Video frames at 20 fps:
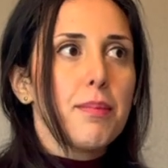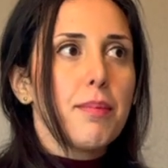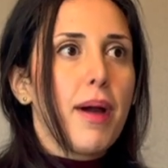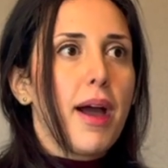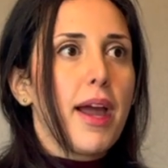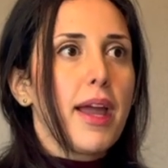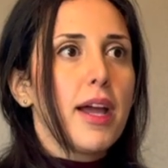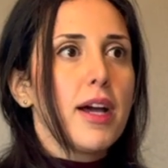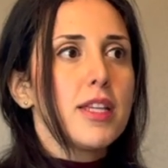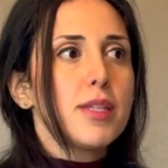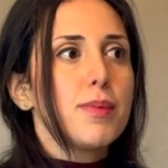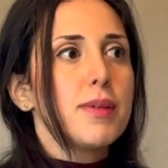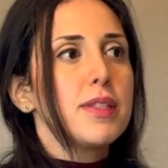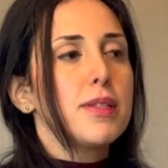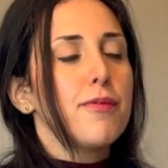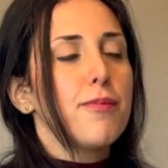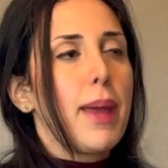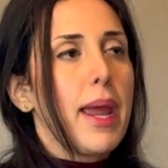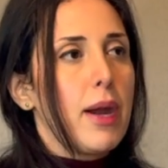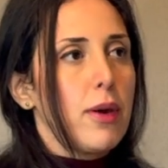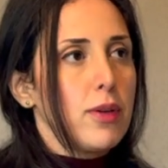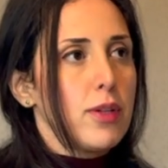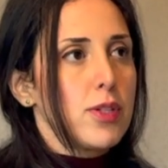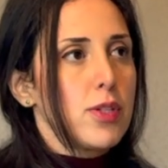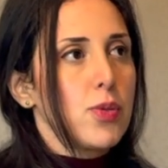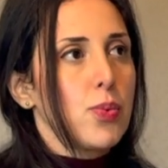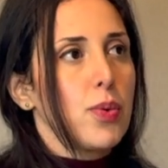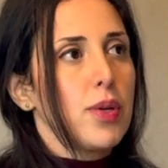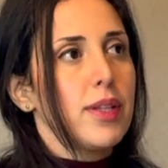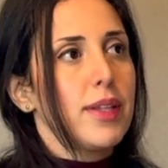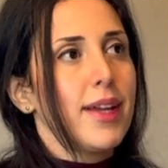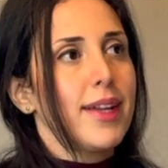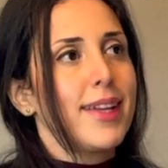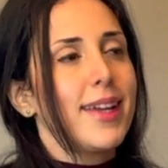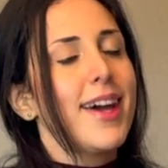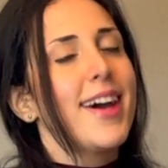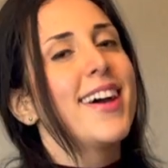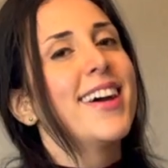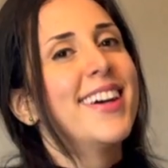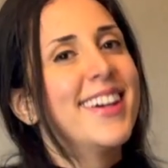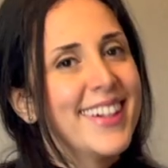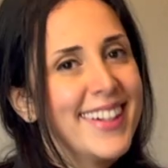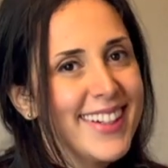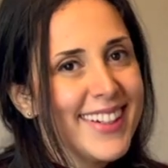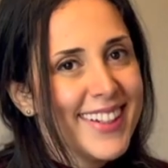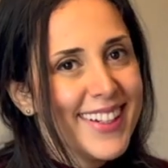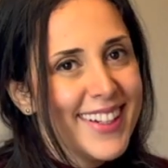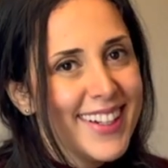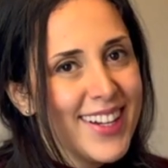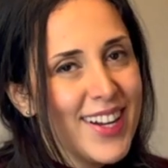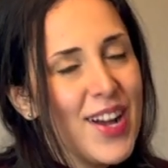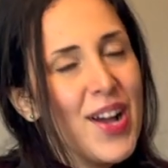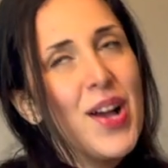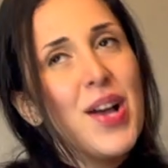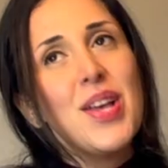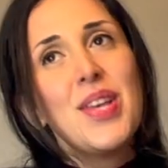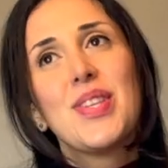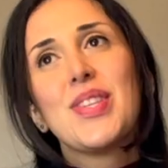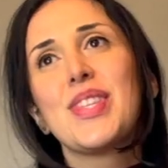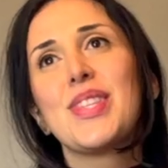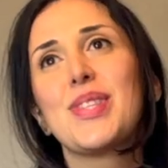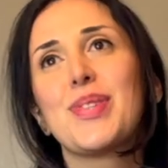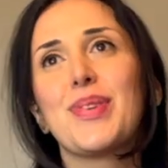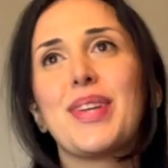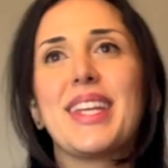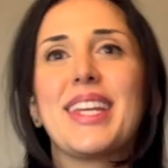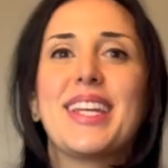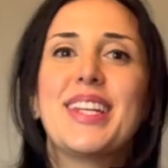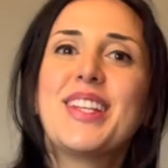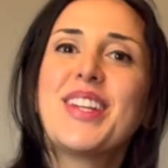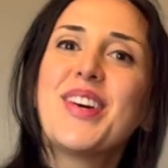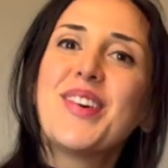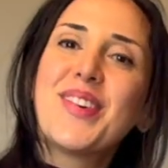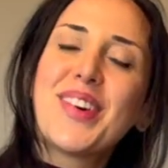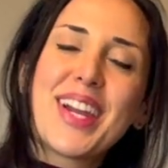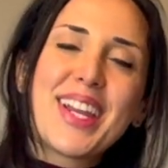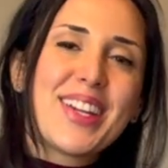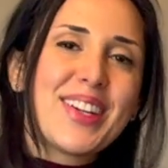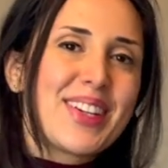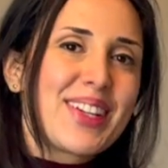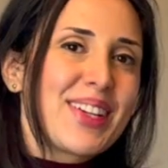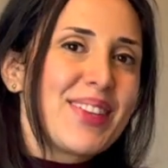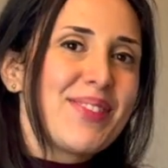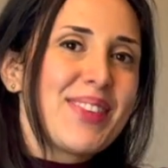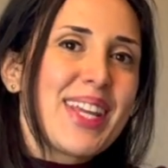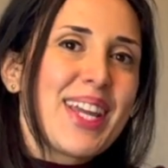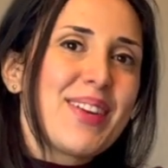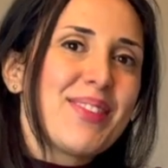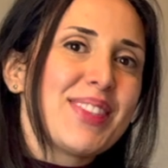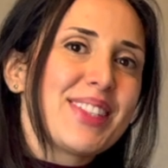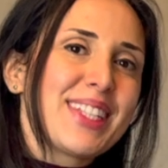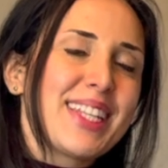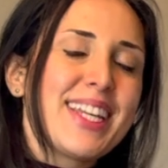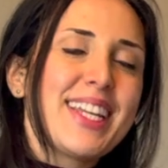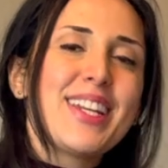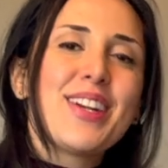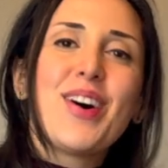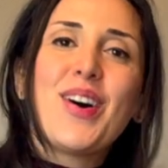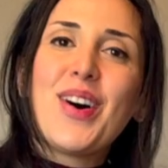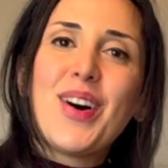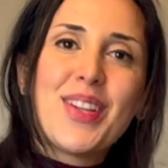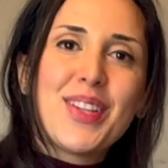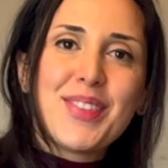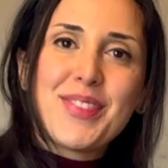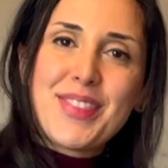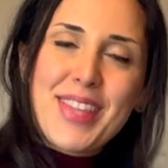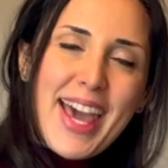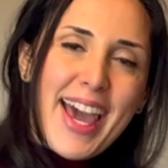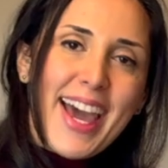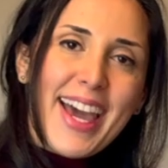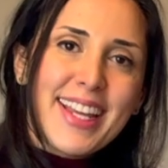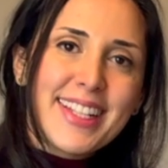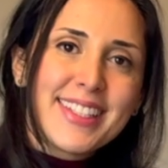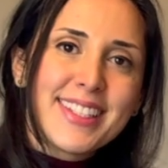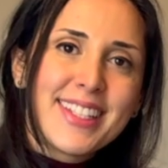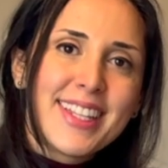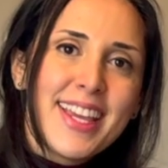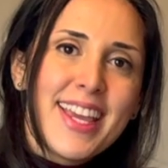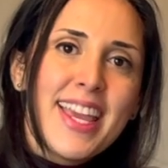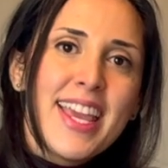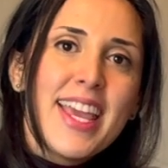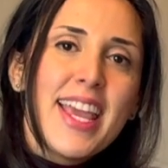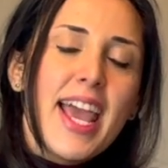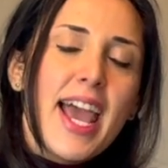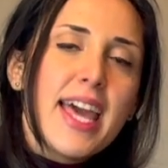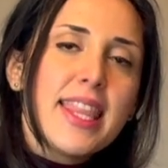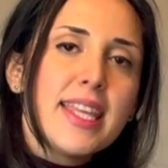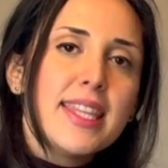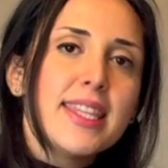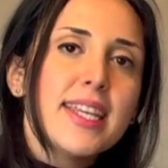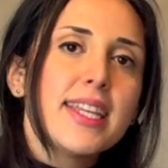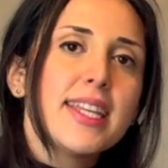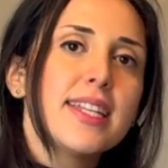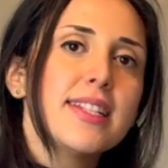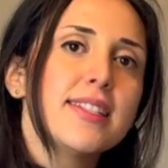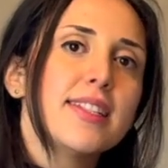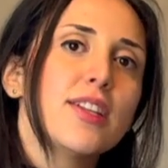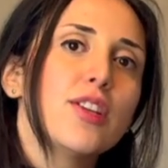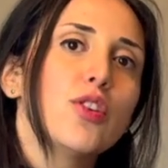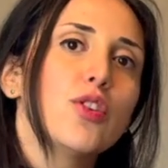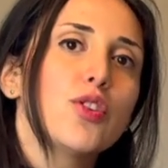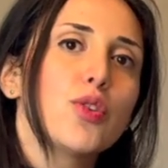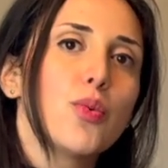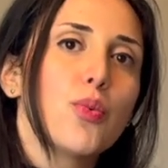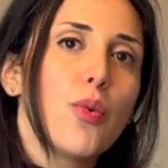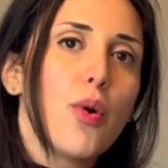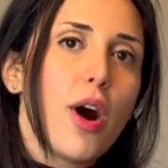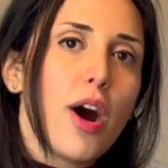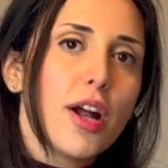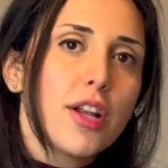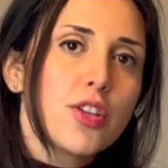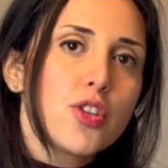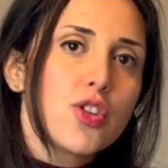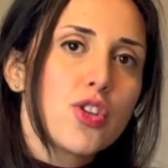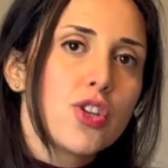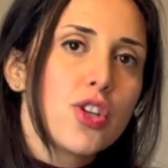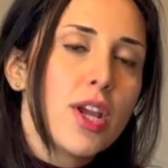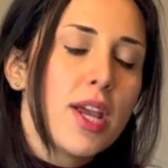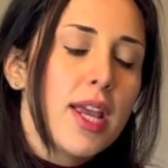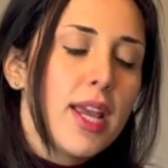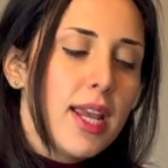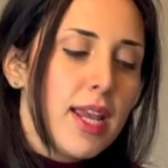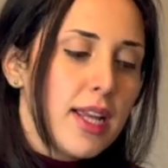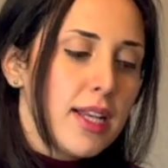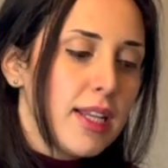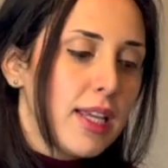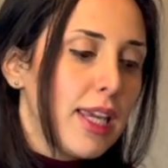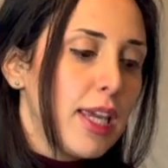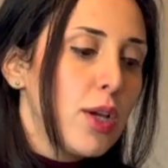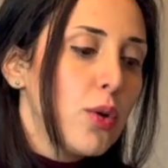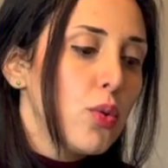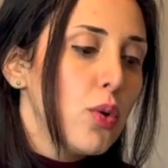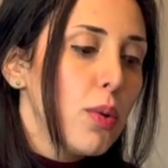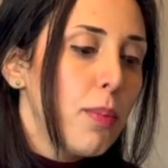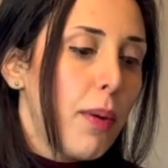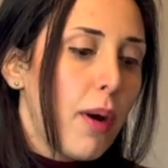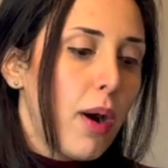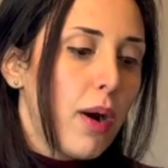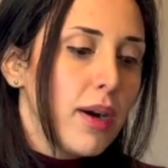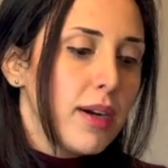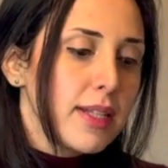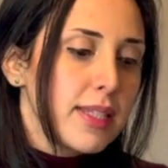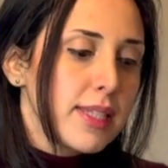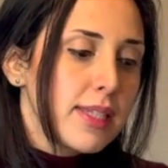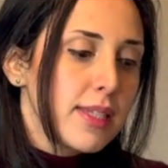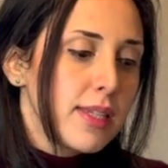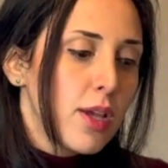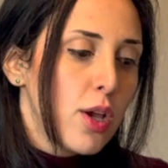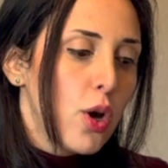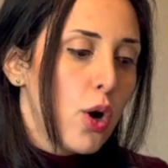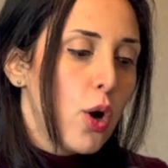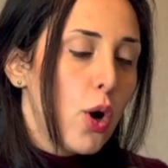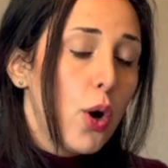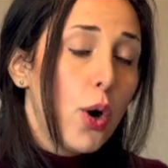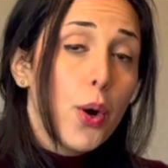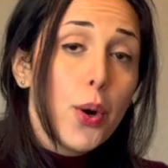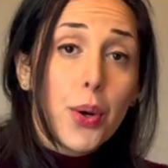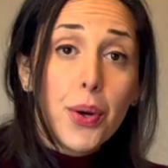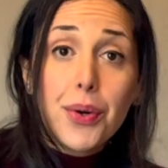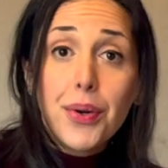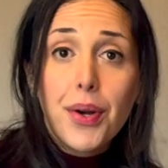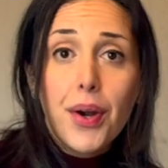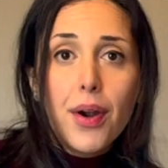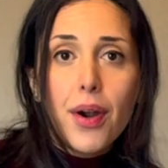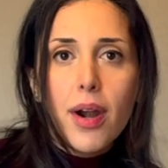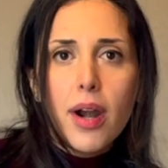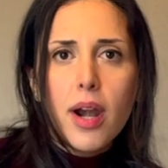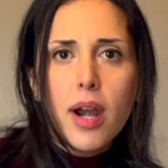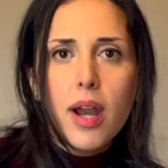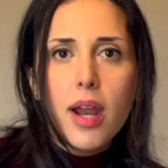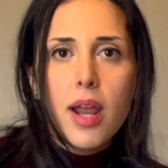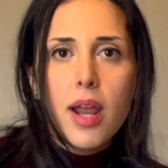my husband's parents were like, "Sweetie, no way you're going to be able to eat all of that." And then they continued to watch in equal parts horror